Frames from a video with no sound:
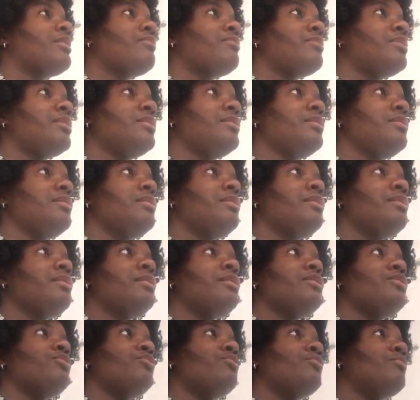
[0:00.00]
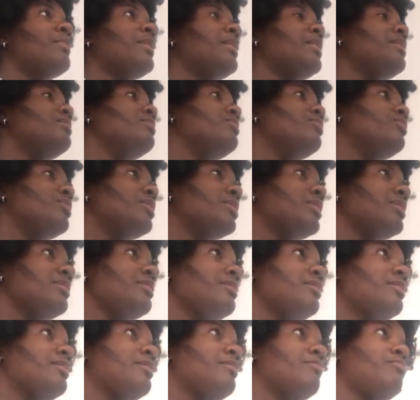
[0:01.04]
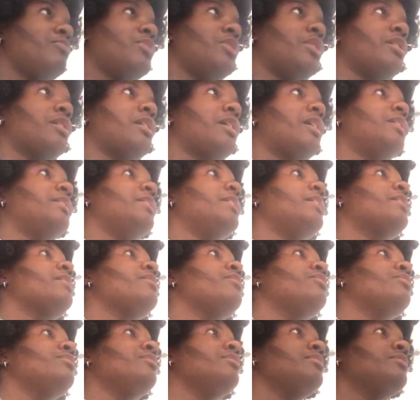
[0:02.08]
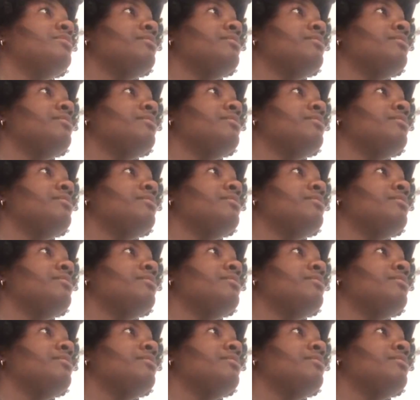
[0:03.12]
queen. You might know her, Bianca Del Rio.